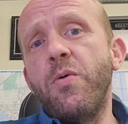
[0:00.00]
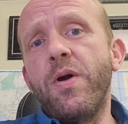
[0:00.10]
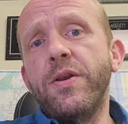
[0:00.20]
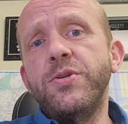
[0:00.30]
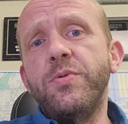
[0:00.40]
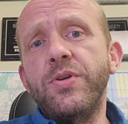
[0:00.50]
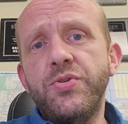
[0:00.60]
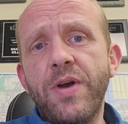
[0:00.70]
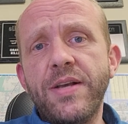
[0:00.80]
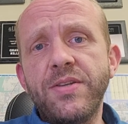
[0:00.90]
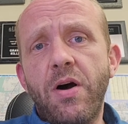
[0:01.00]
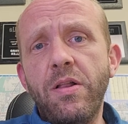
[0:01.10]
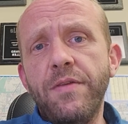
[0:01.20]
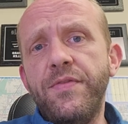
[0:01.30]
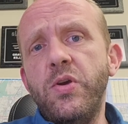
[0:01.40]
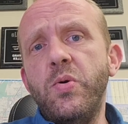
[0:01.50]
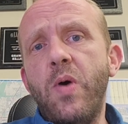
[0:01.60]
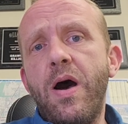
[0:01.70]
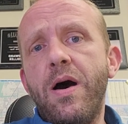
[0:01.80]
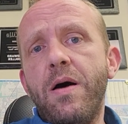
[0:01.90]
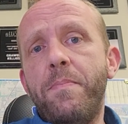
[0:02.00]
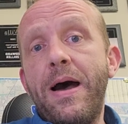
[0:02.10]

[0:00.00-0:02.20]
I wanted to address all of you uh,